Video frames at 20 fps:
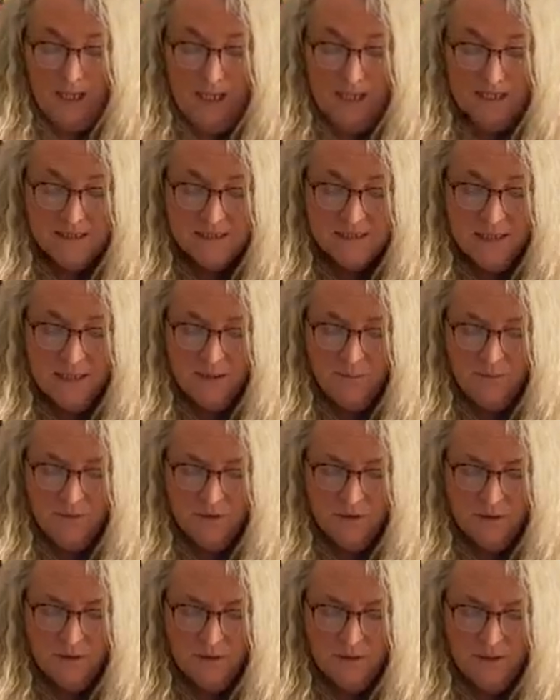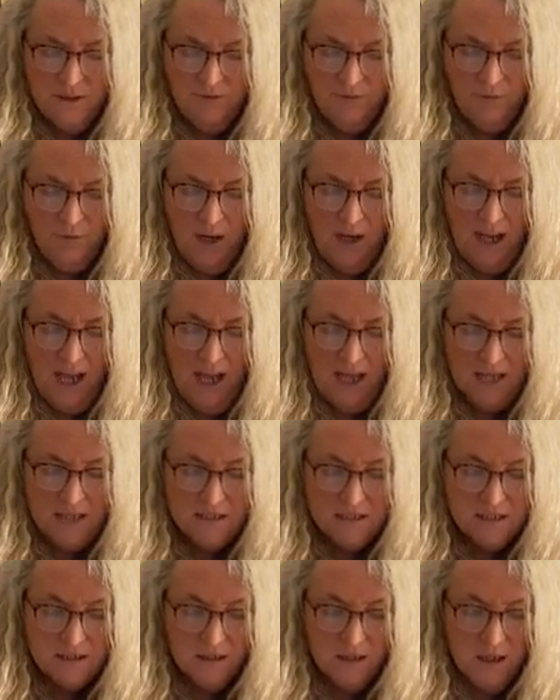It seemed that if I
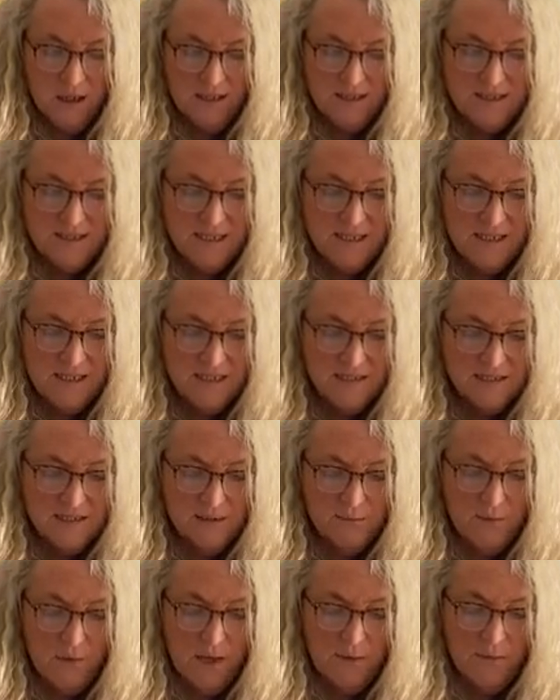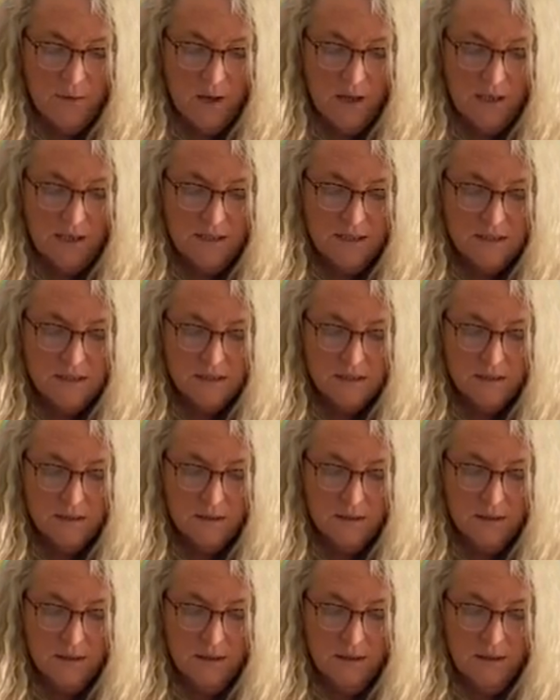had ideas in my mind,
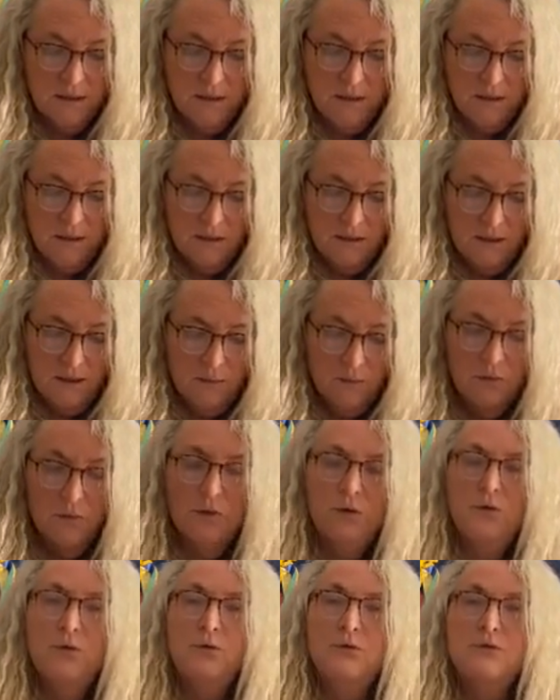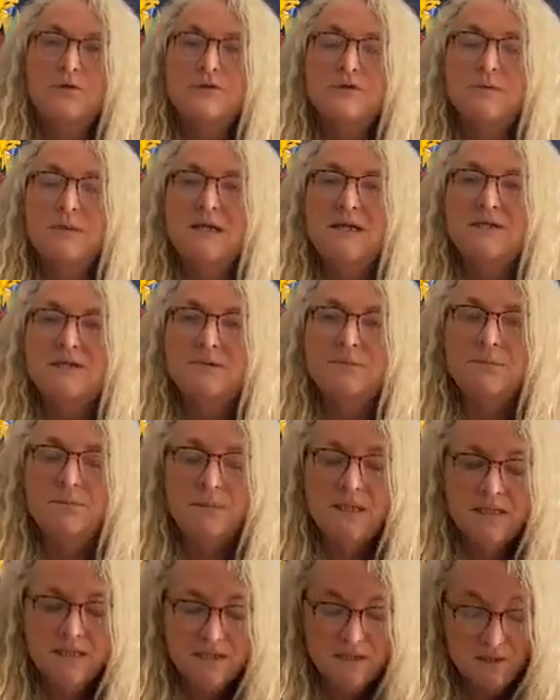they would cause me to
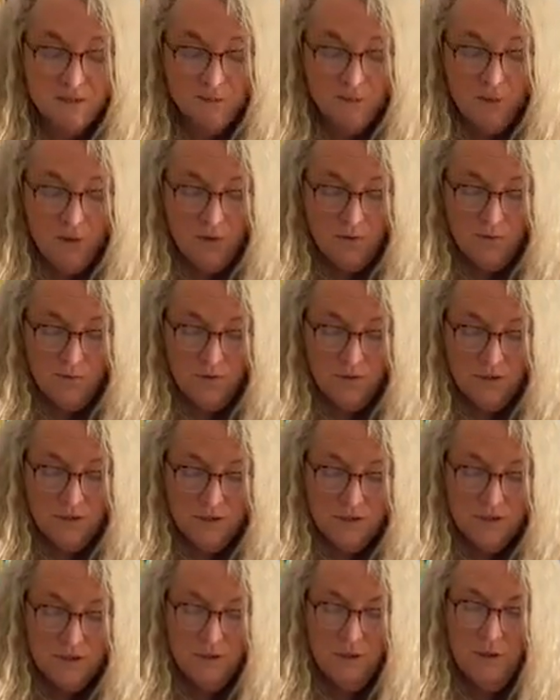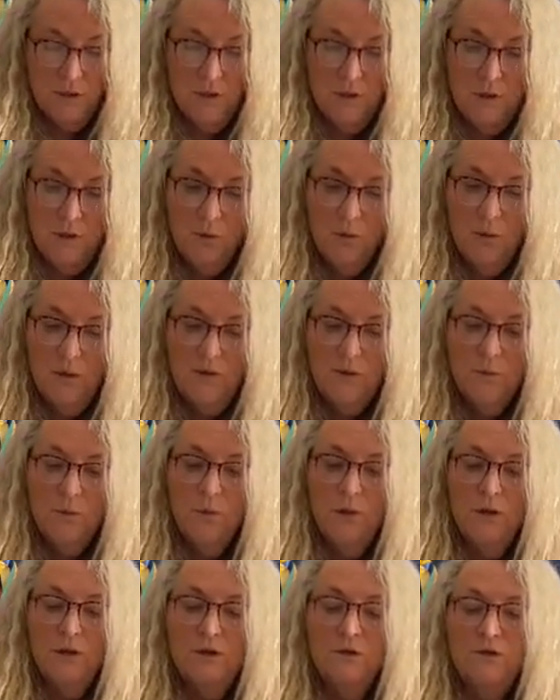miss the moment when the
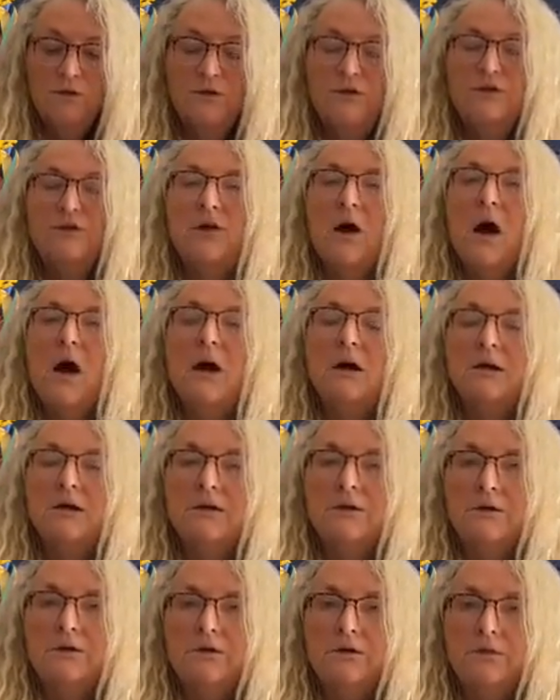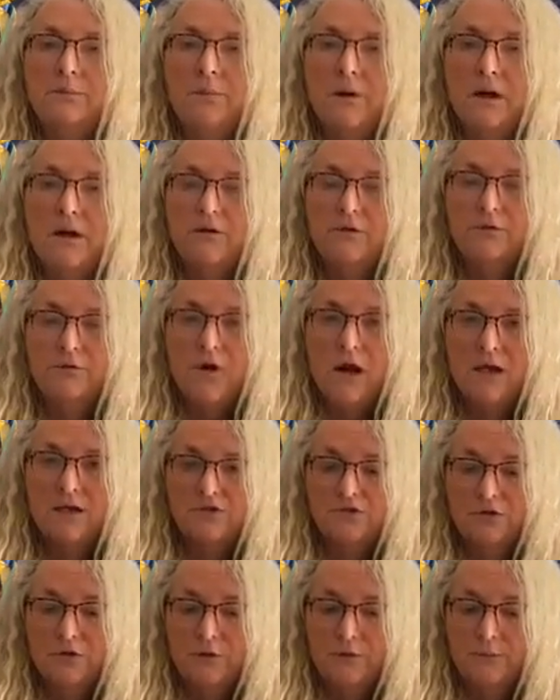world darkened by a
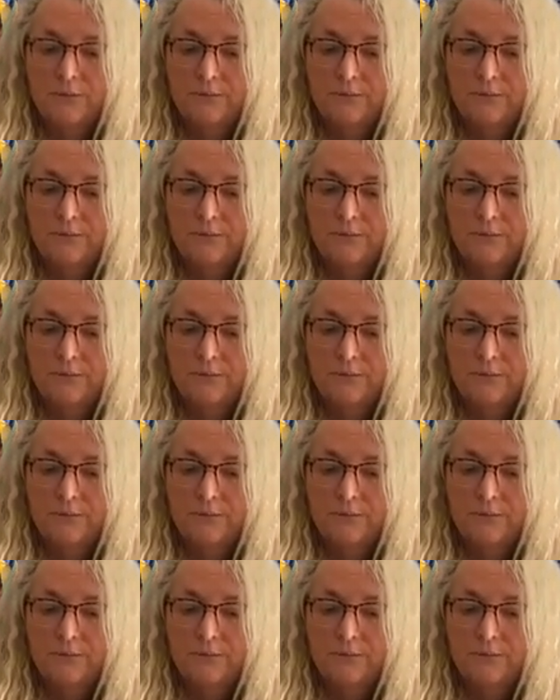fraction.